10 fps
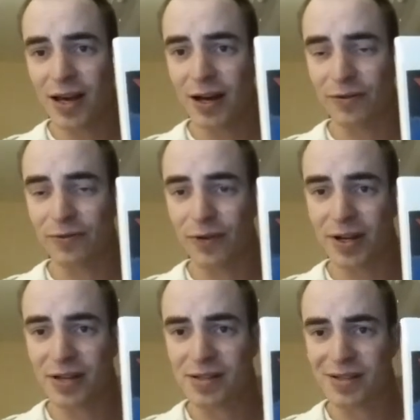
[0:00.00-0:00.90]
out for
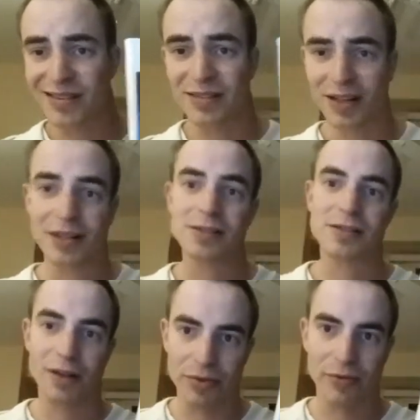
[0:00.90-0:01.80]
this, and I
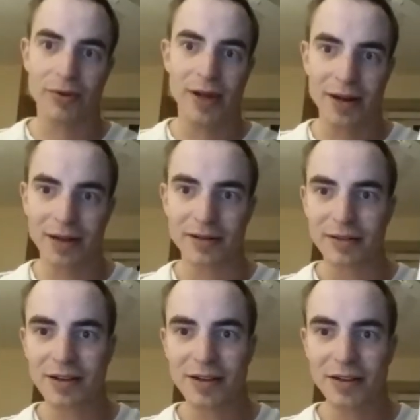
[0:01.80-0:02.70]
guess I'll throw that
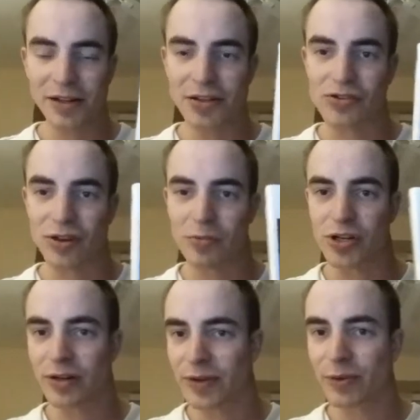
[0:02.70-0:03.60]
in the
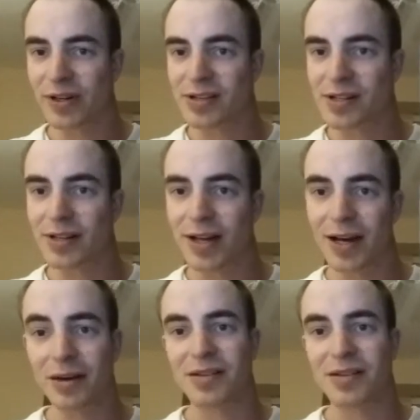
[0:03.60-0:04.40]
description if you want to see that.